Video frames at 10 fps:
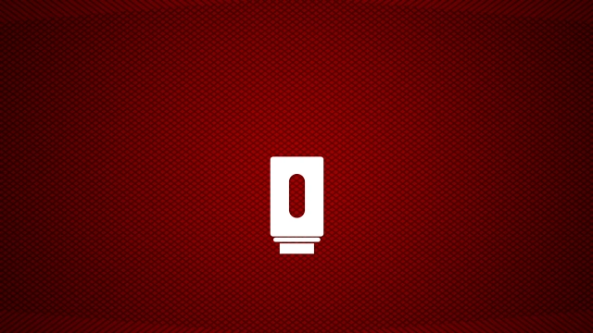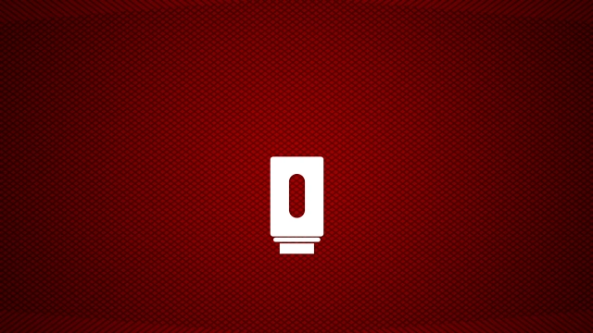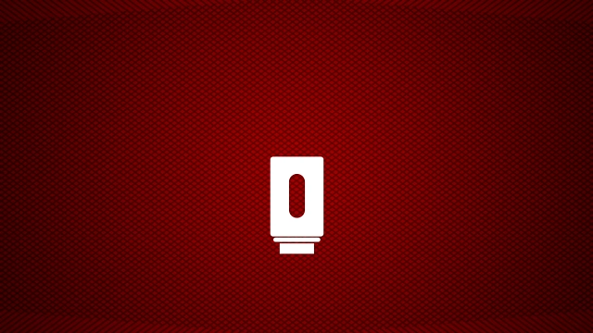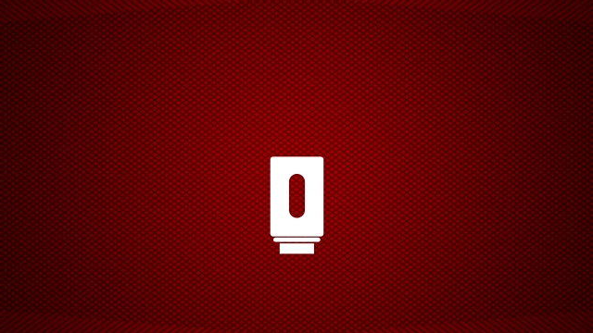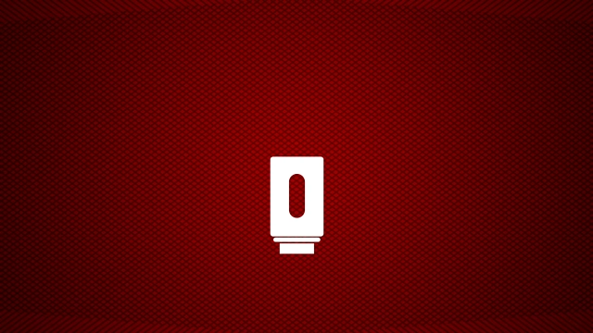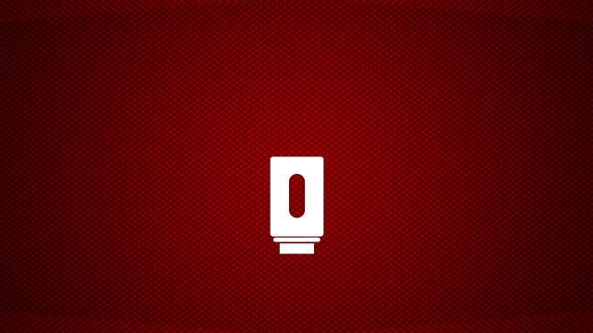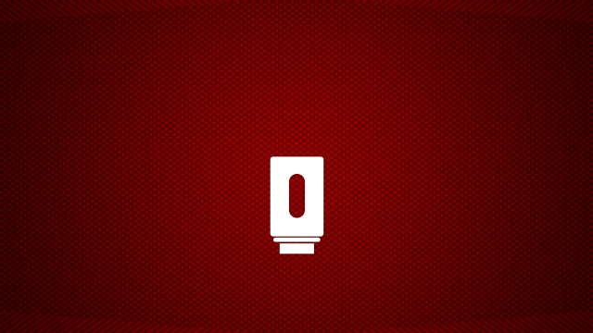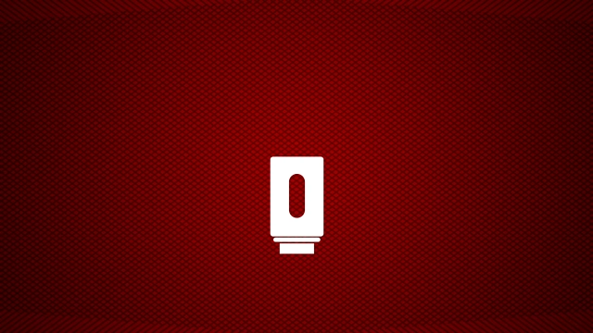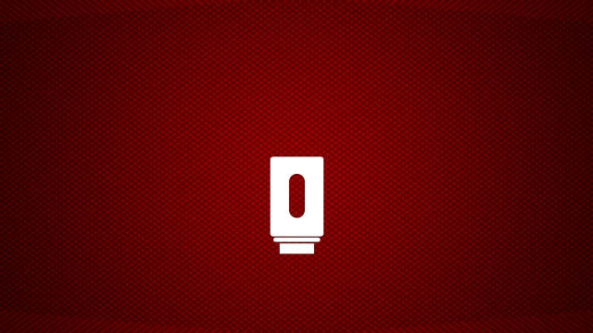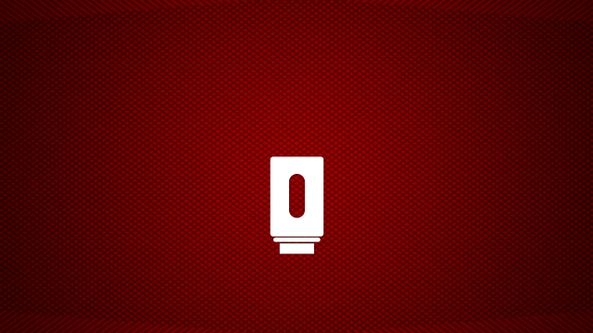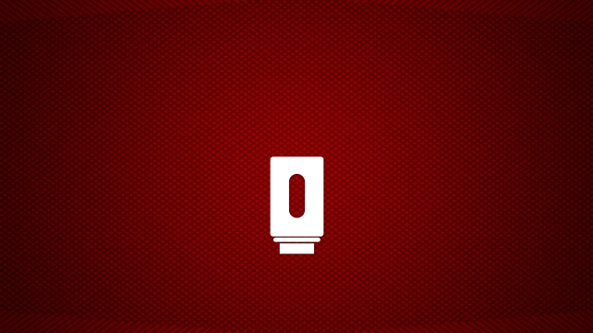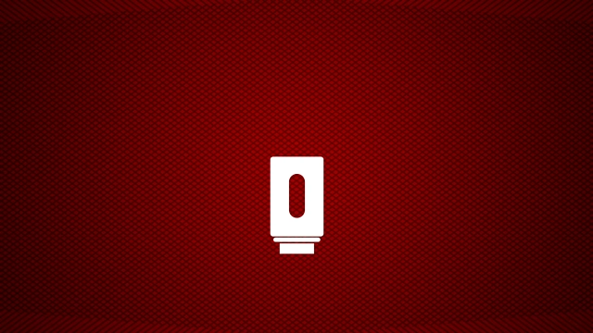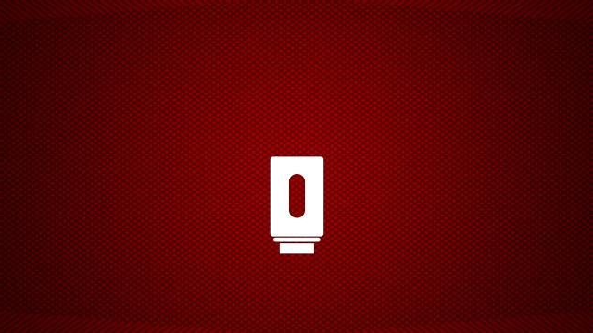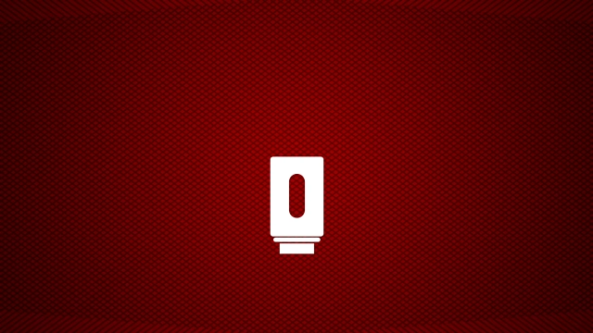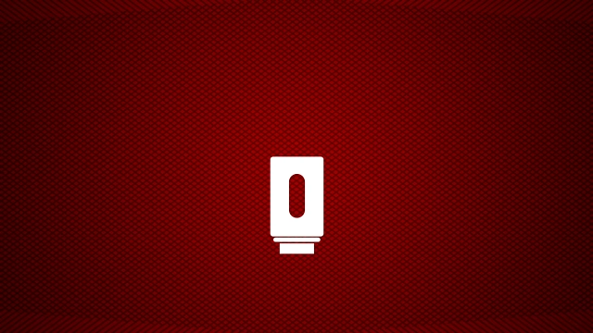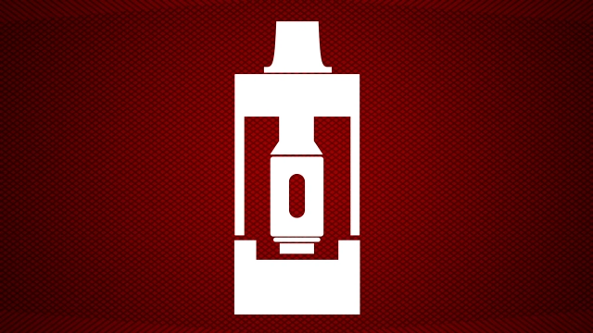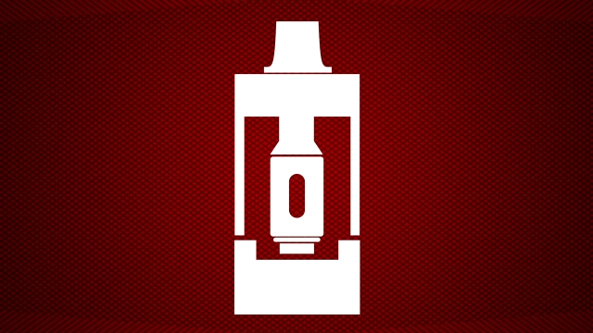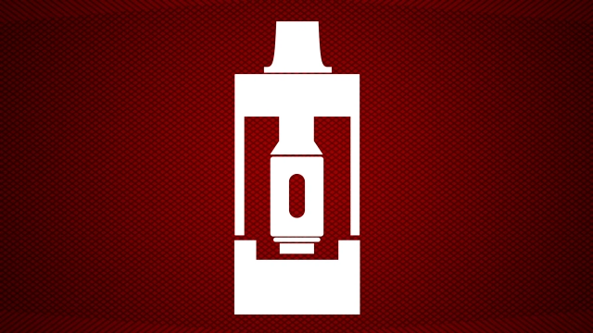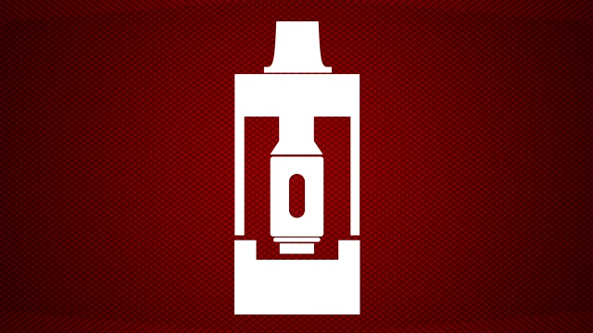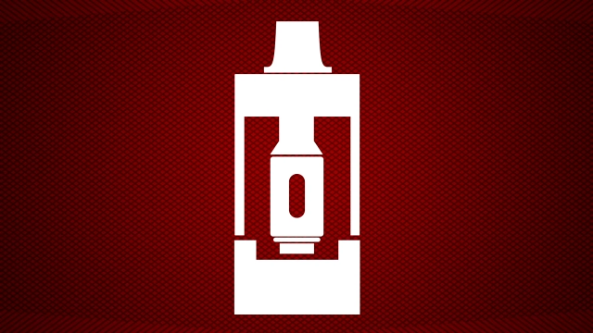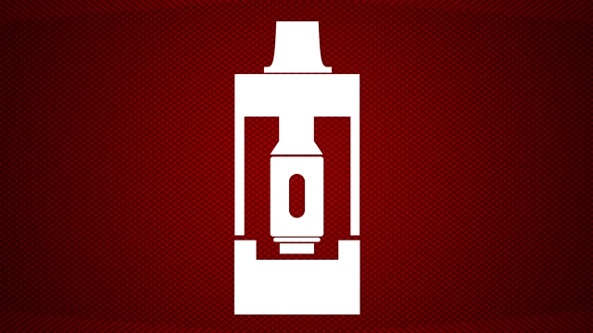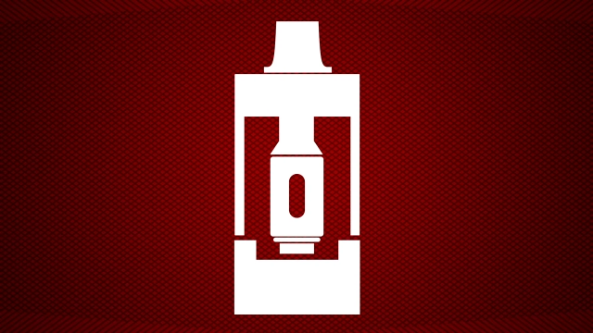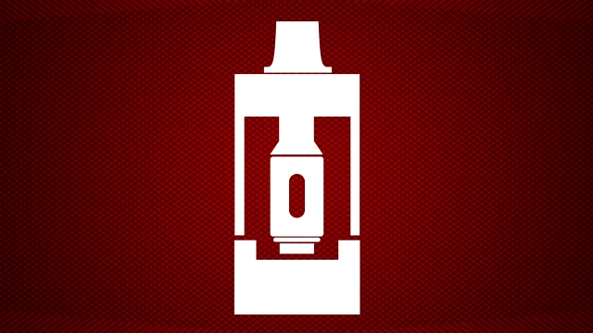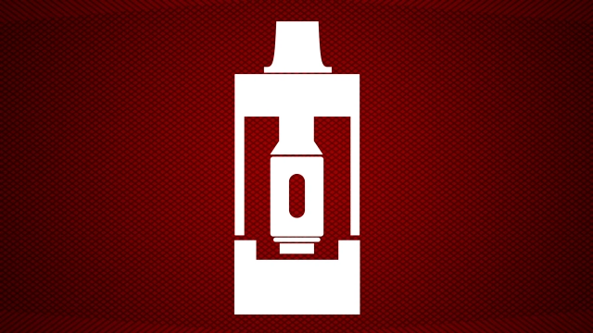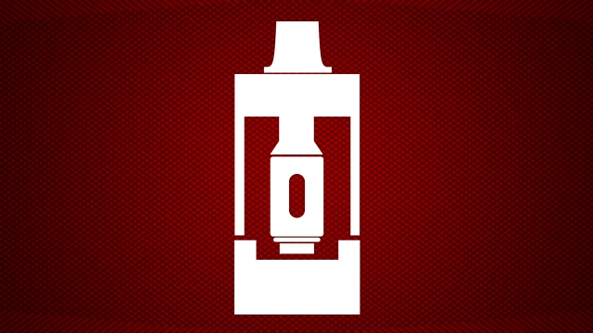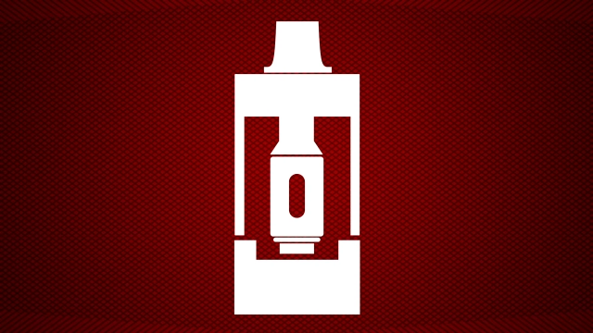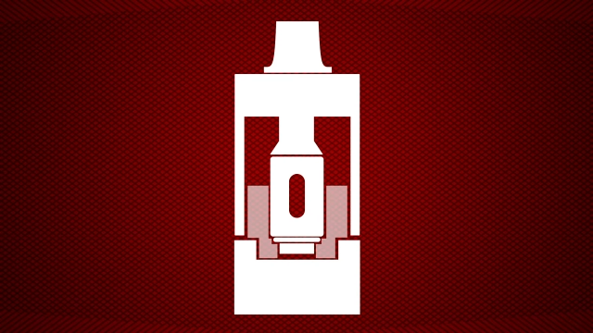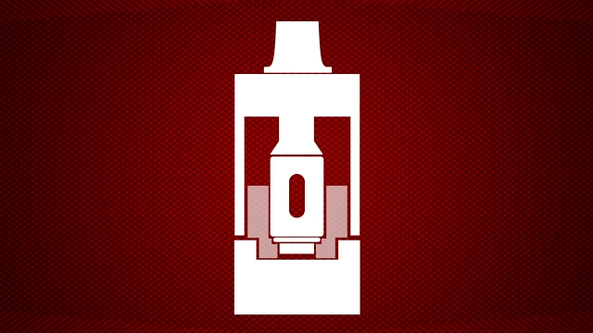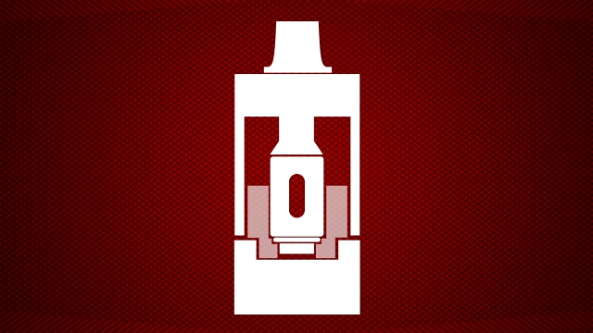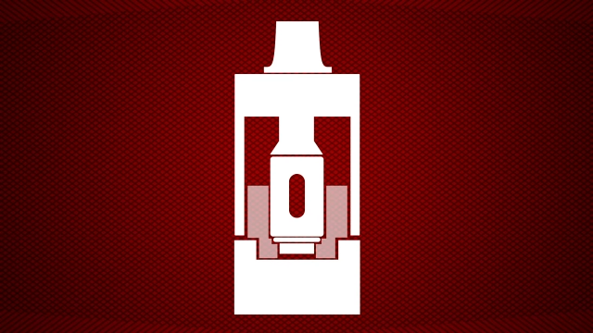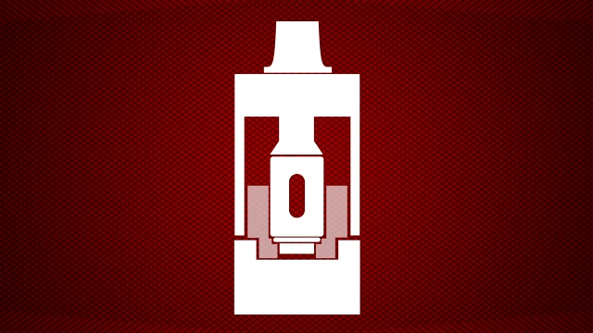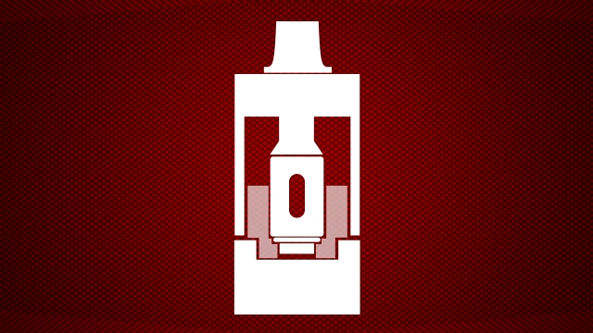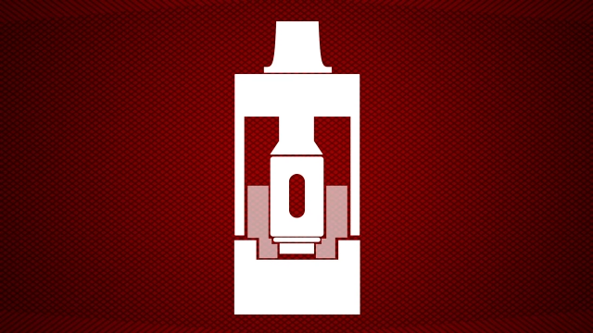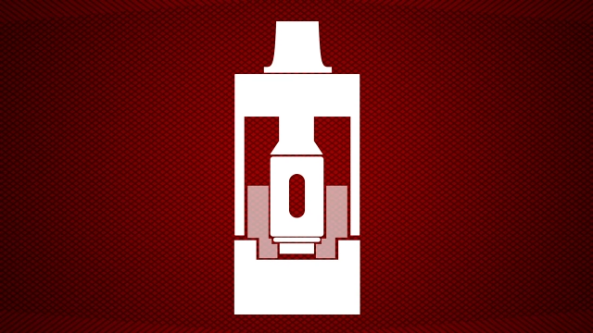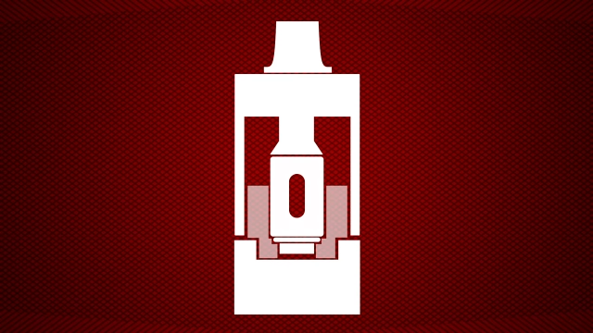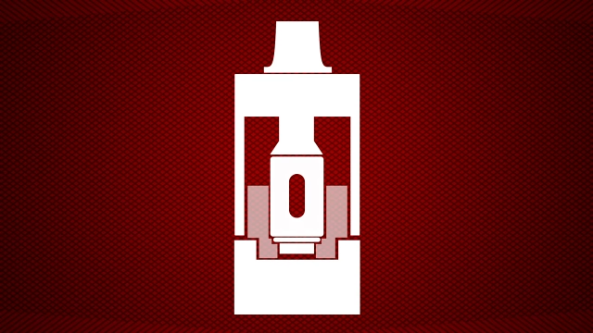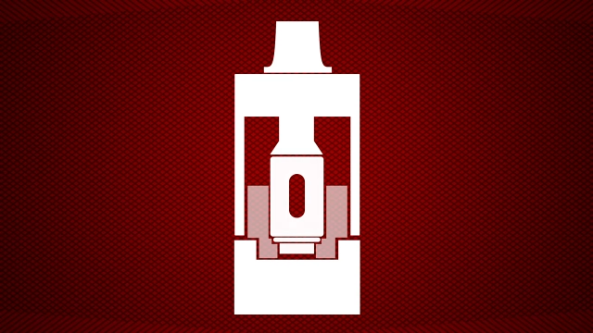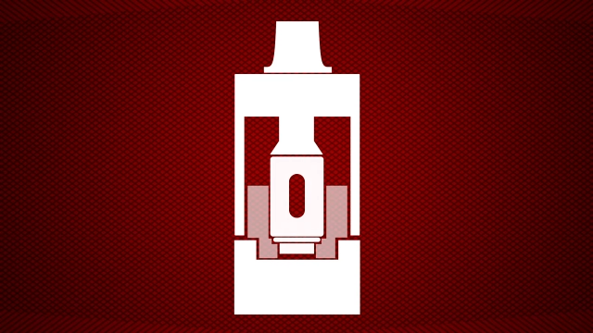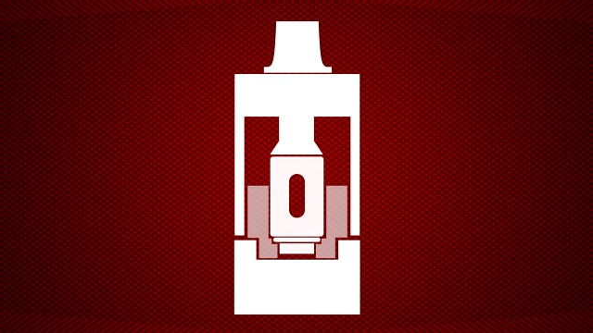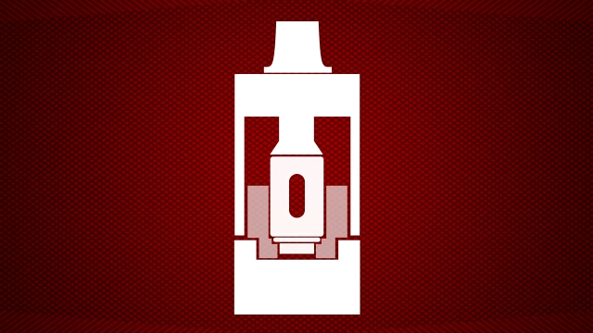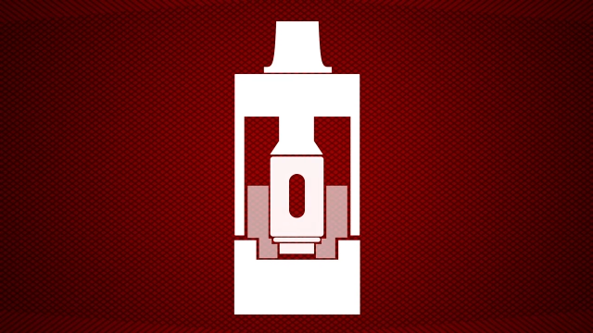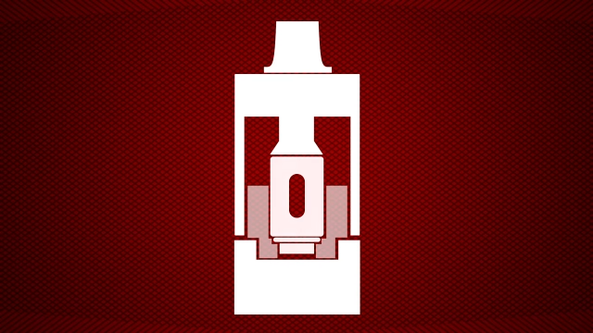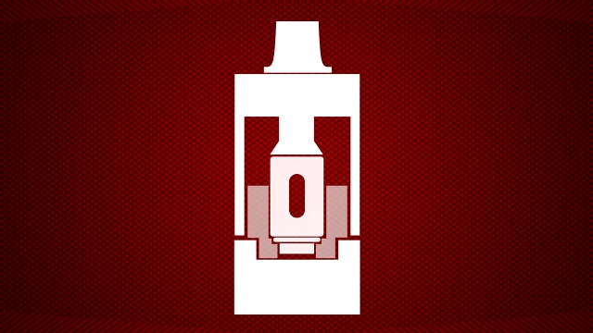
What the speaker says: Nobody's mouth can be seen.